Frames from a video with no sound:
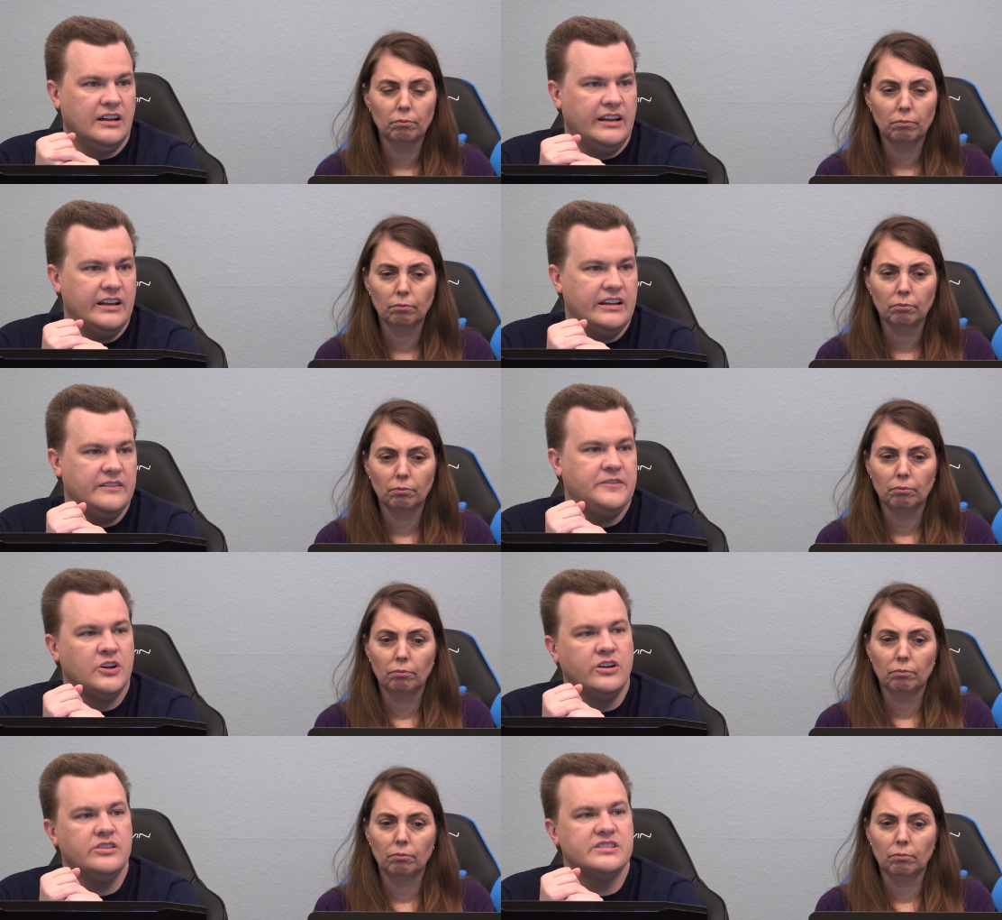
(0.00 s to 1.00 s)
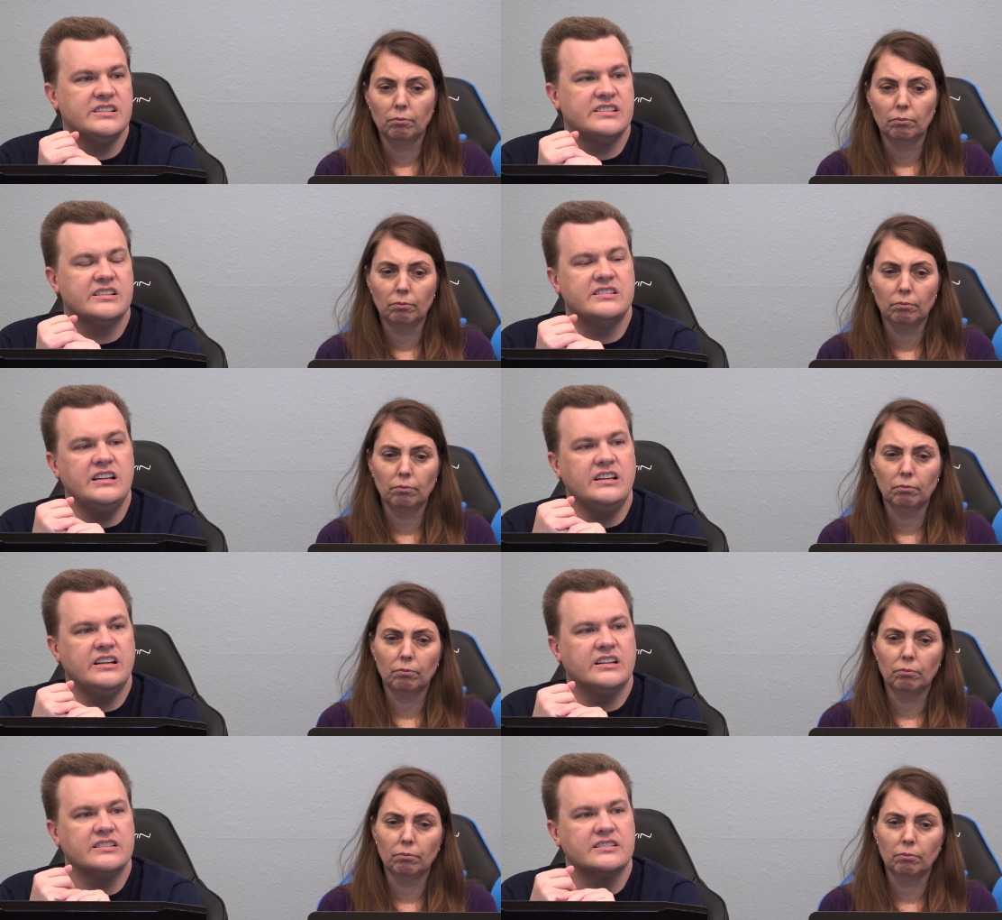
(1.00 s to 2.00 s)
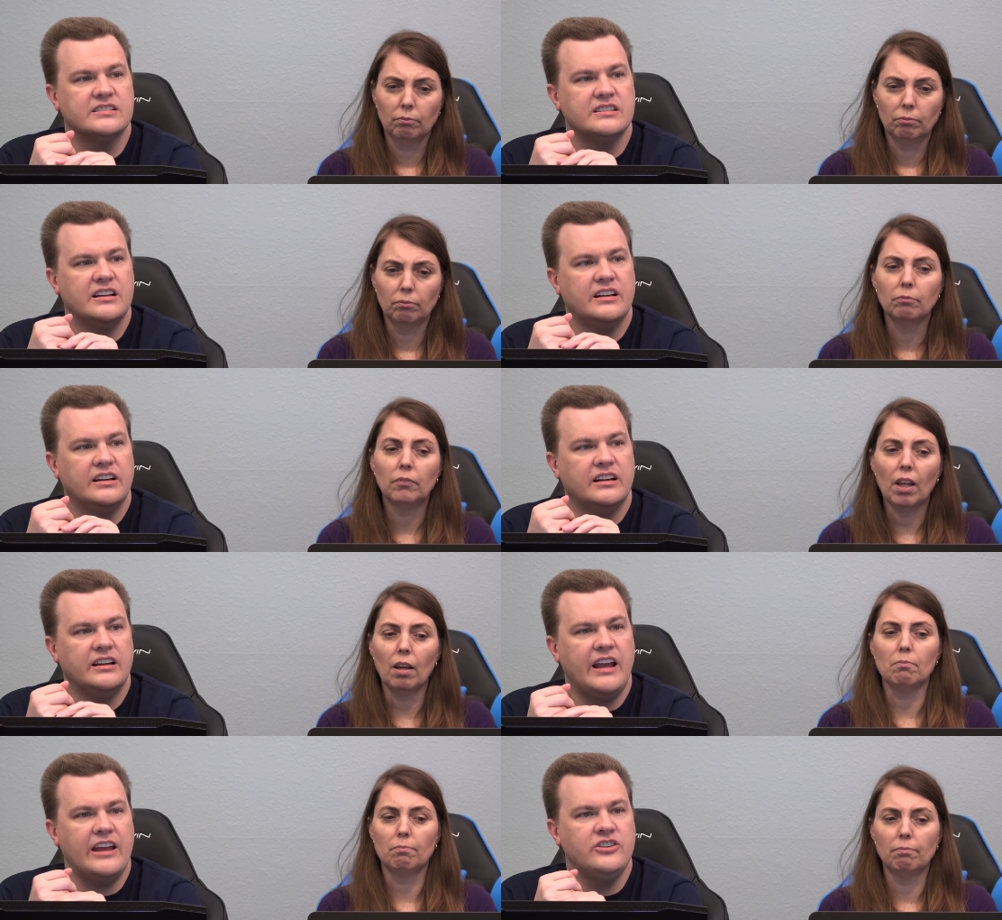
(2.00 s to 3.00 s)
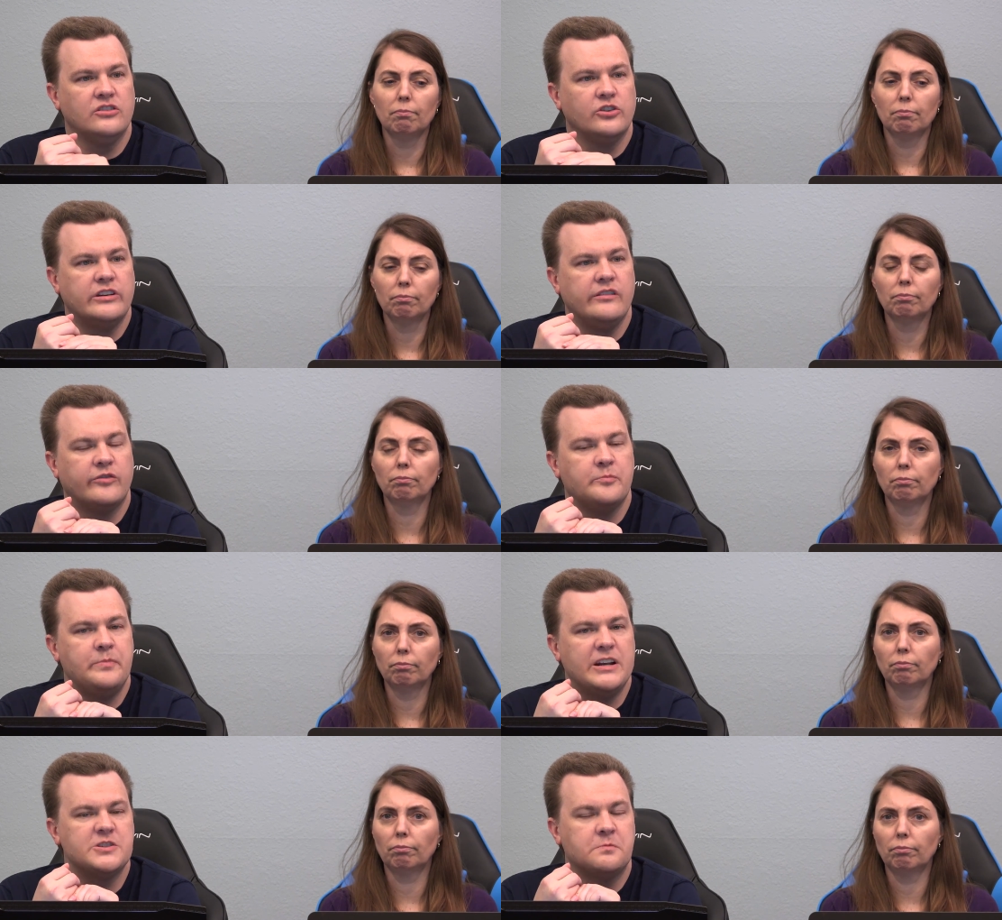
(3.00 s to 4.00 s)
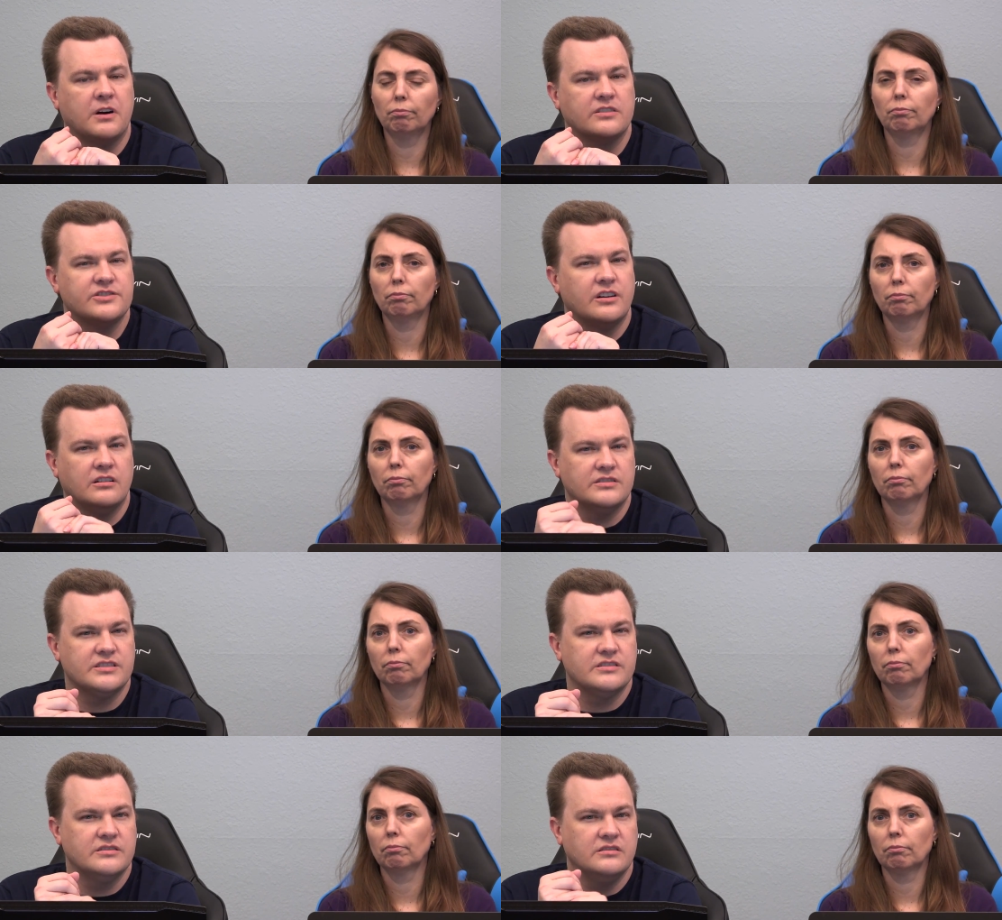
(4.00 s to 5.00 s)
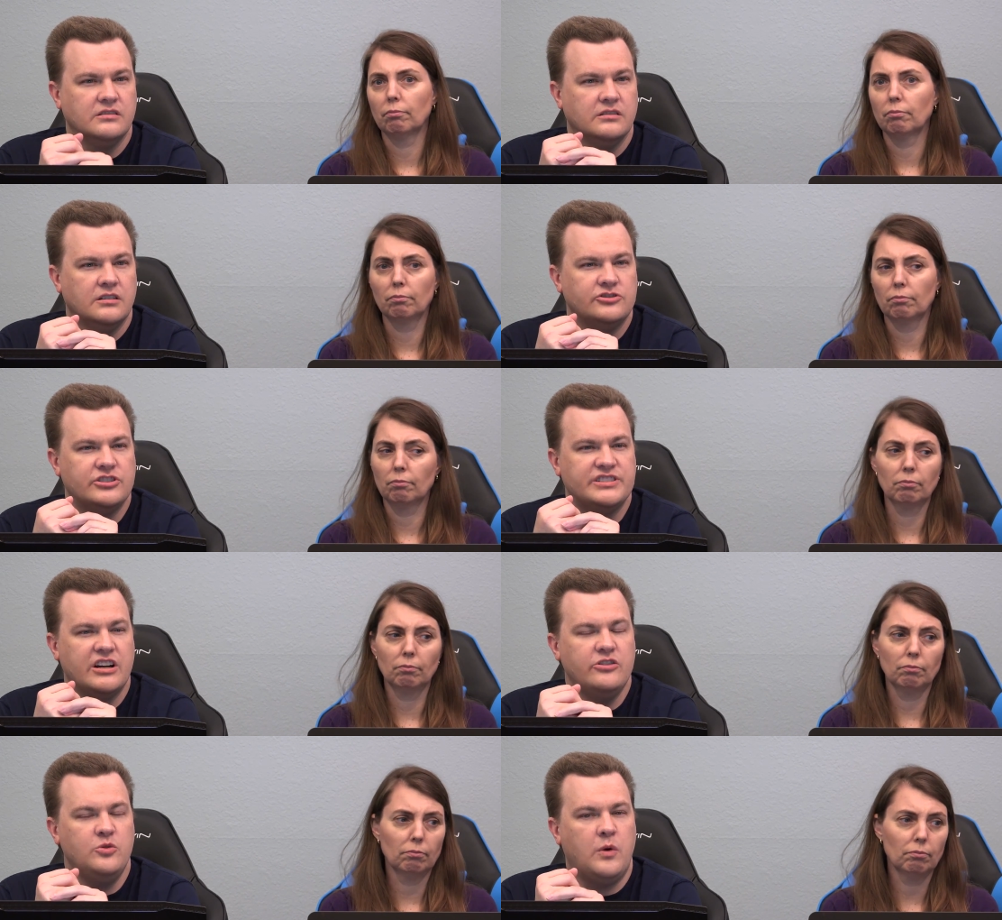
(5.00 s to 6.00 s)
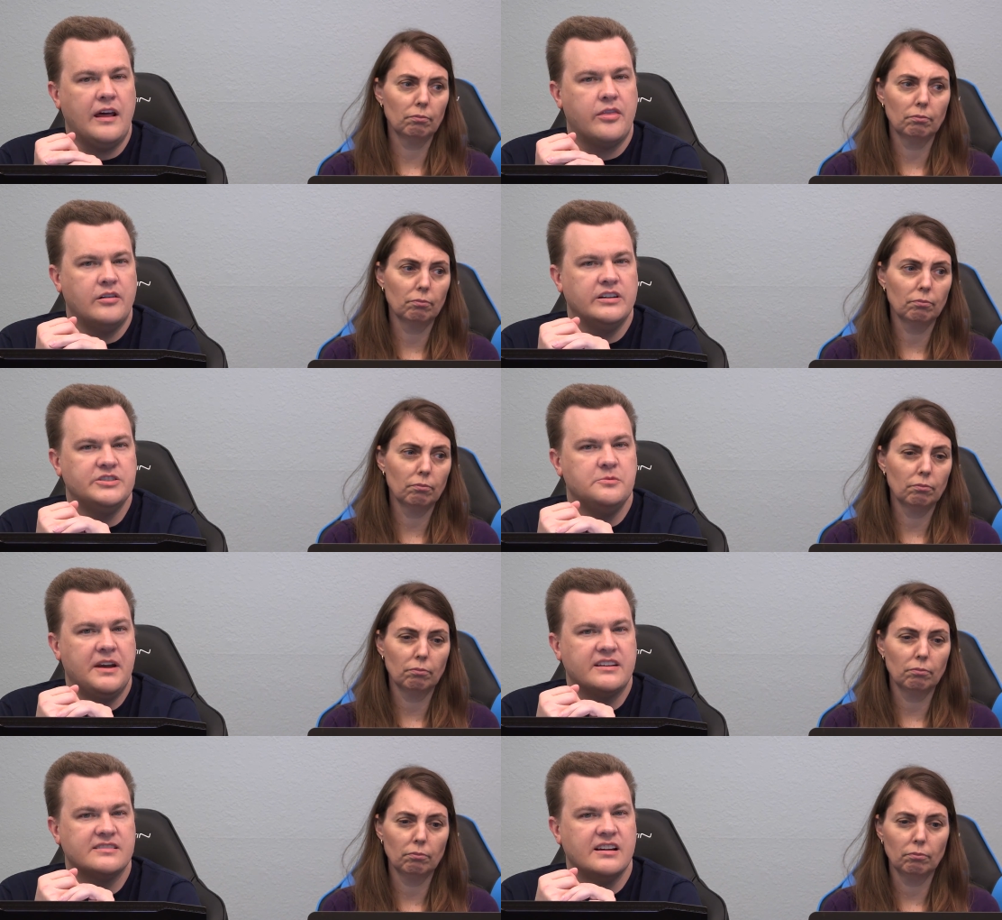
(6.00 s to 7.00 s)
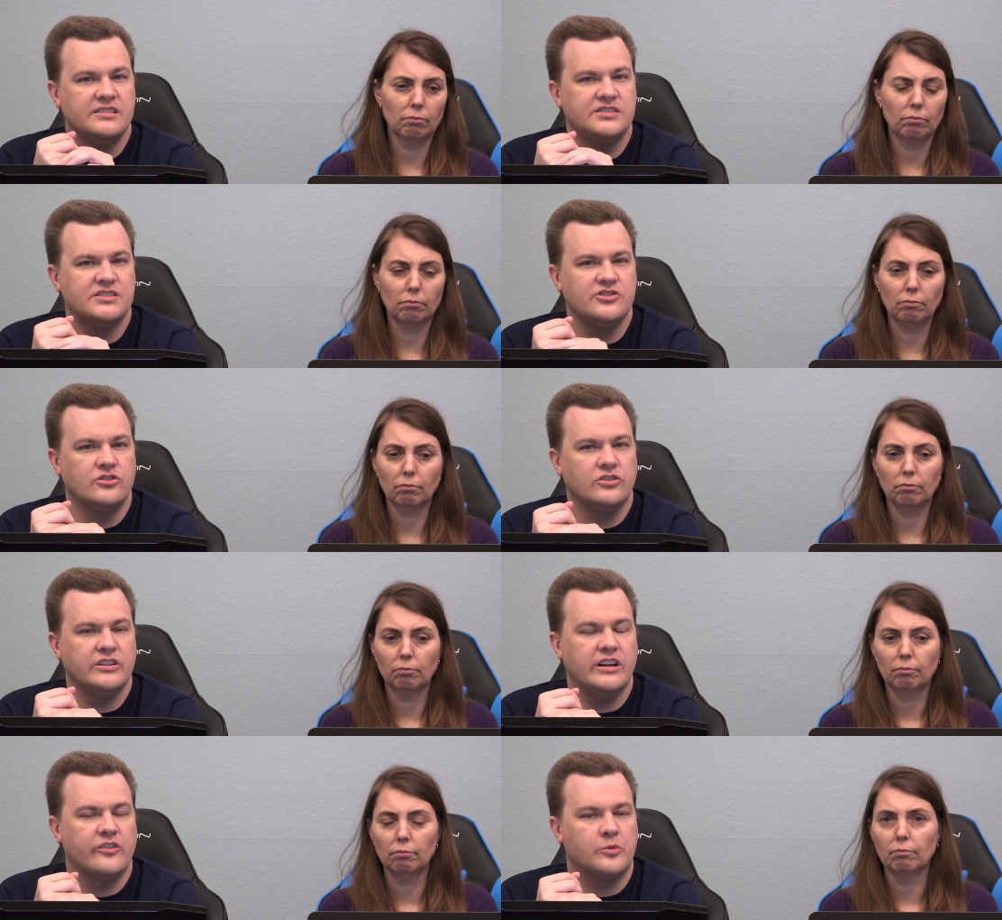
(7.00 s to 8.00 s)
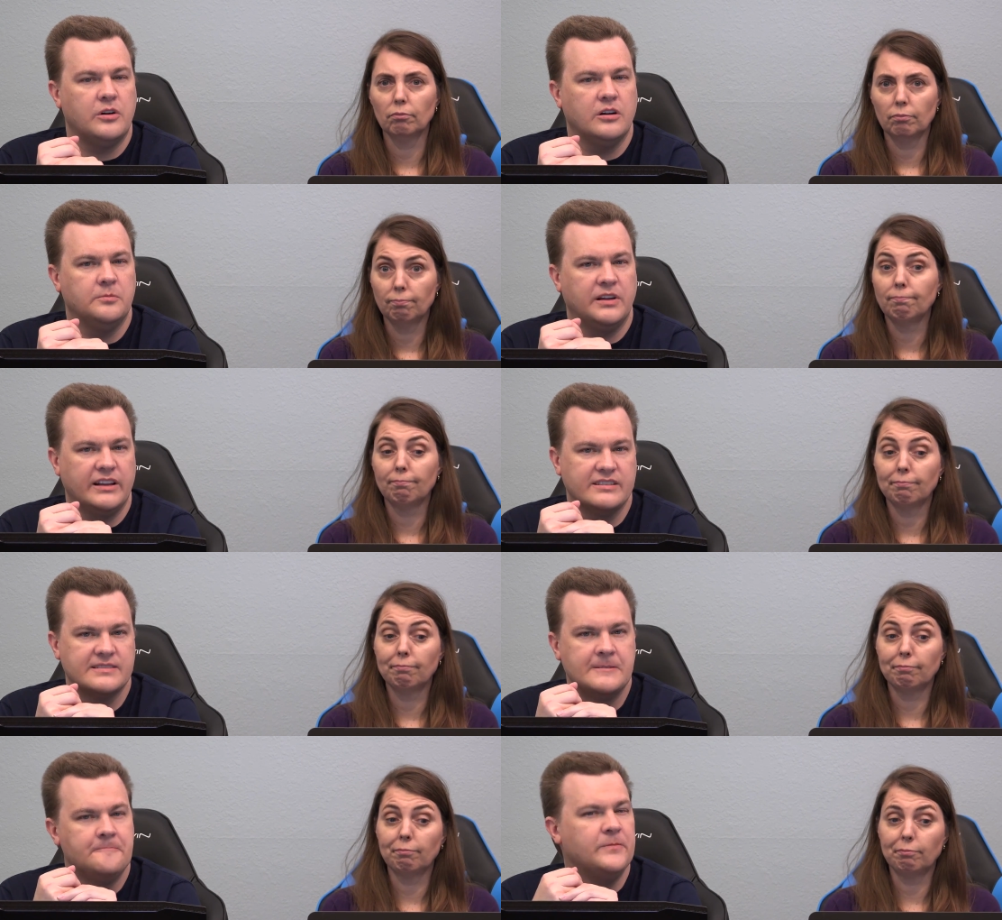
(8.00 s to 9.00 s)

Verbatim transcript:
Speaker 1: If you're using 16 gigs and you're looking for benchmark charts to tell you why 32 makes sense, you're looking in the wrong place.